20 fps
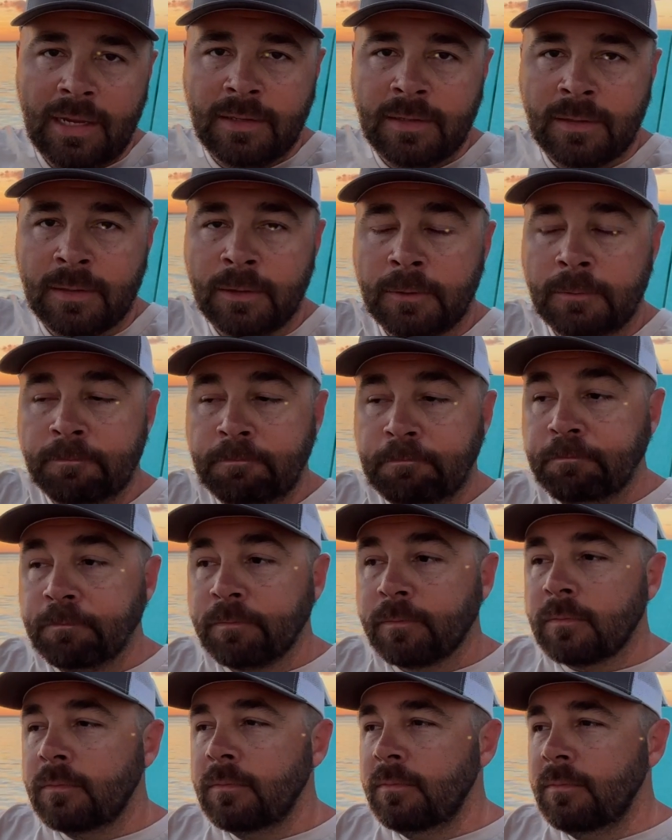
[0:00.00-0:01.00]
So
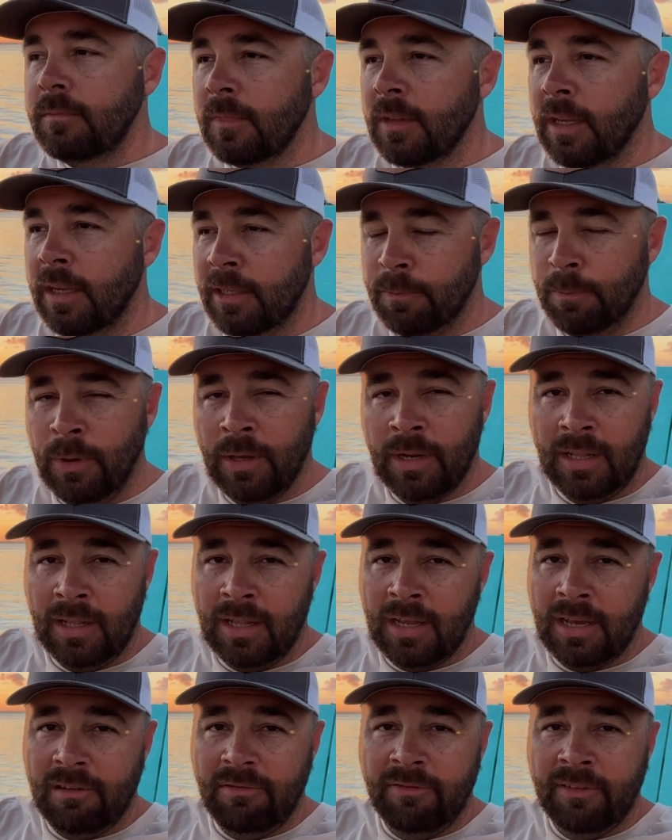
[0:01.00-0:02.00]
it's been a
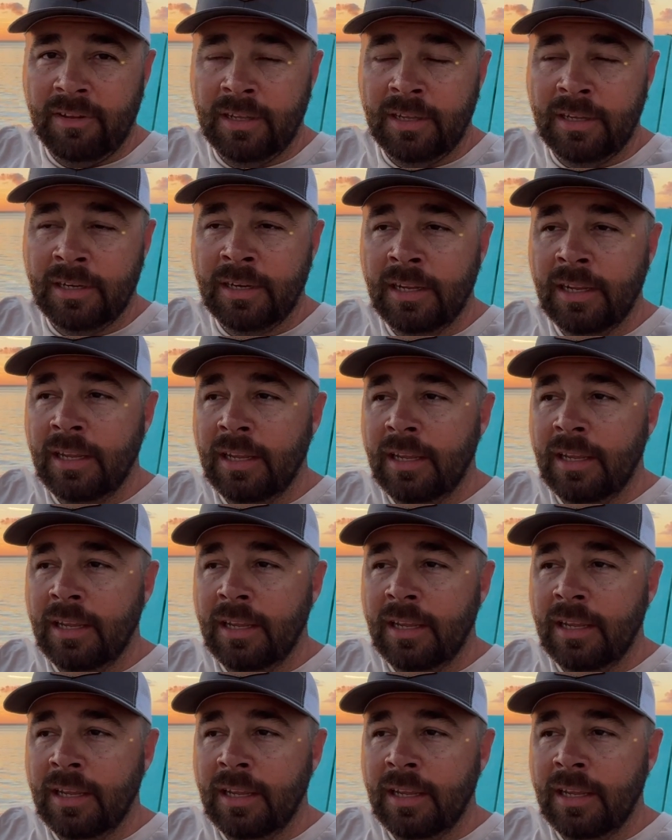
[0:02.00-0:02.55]
lot of fun.